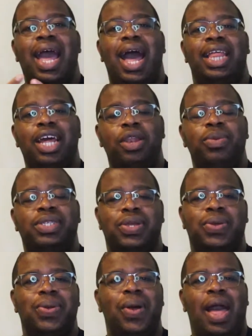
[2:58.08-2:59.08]
I thought it was
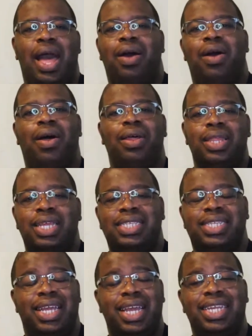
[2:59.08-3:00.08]
cool how all these
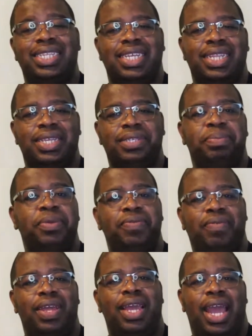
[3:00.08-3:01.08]
teens in this
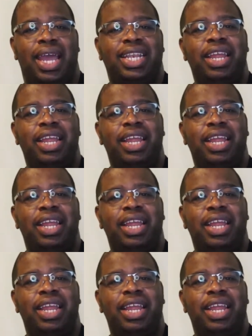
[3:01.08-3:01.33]
movie had